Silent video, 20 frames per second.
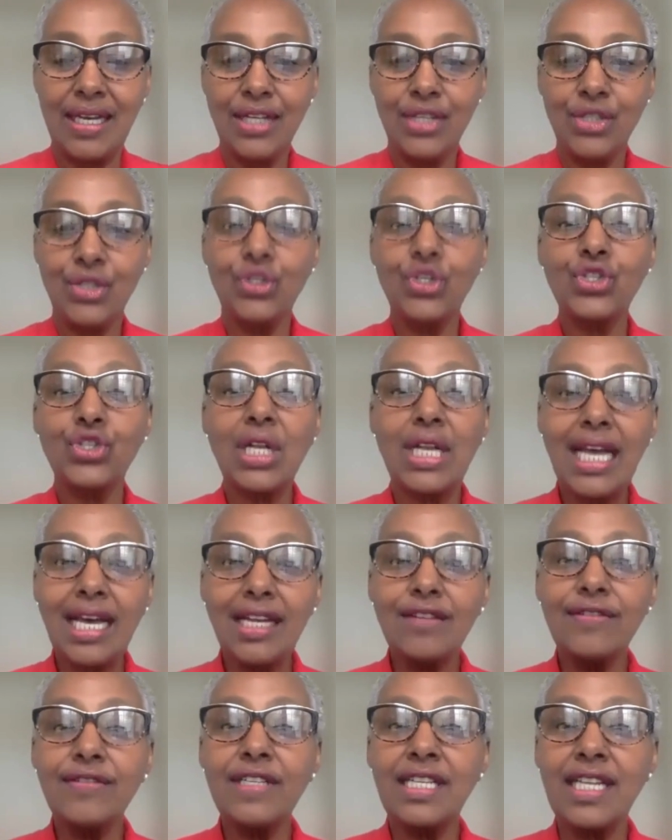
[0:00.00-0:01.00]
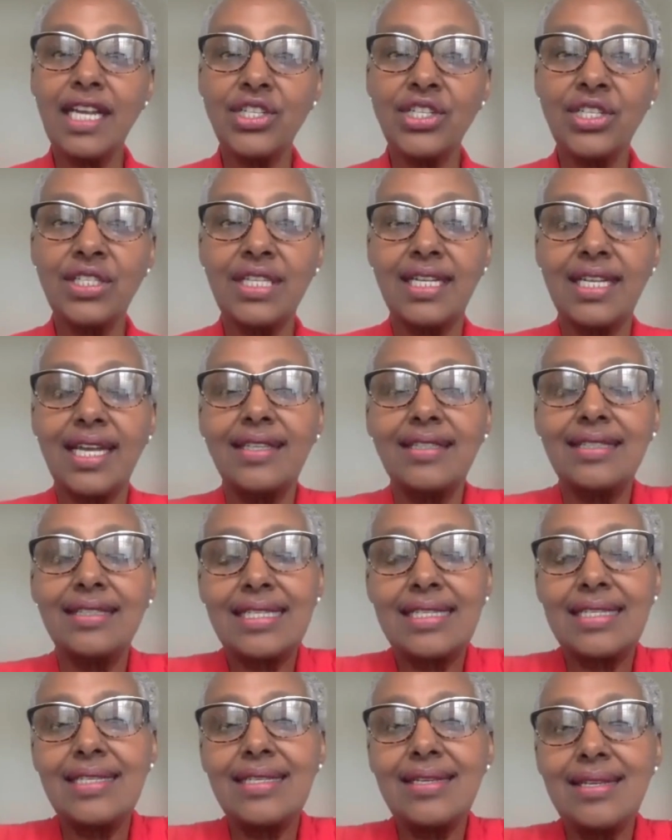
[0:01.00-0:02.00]
So there's a lot of connection that I could
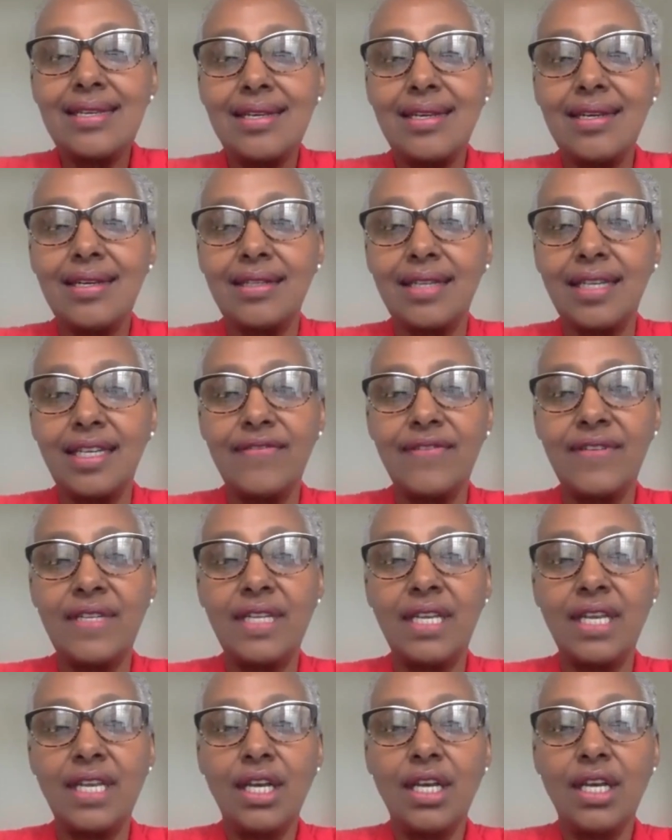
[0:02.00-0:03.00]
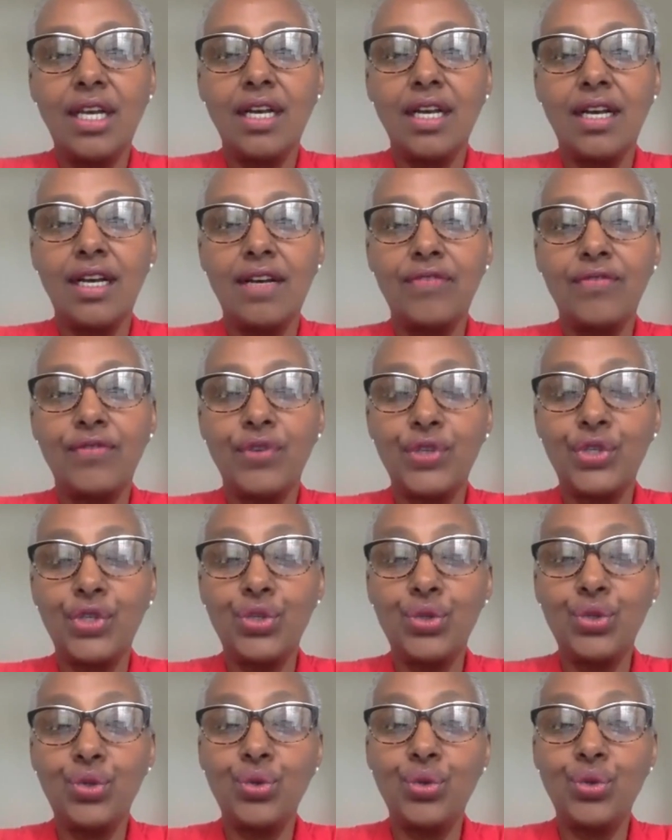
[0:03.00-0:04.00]
see here, even for
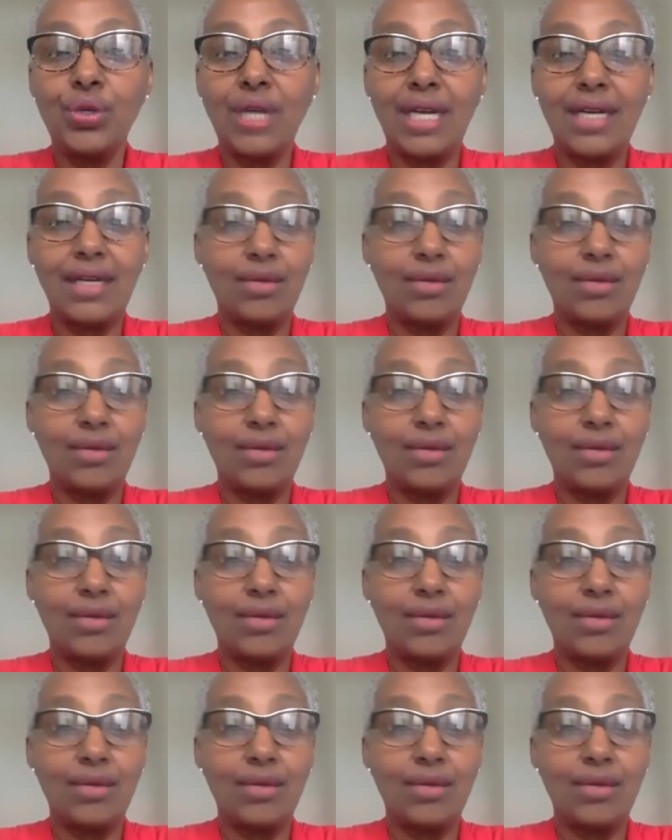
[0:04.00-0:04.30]
you.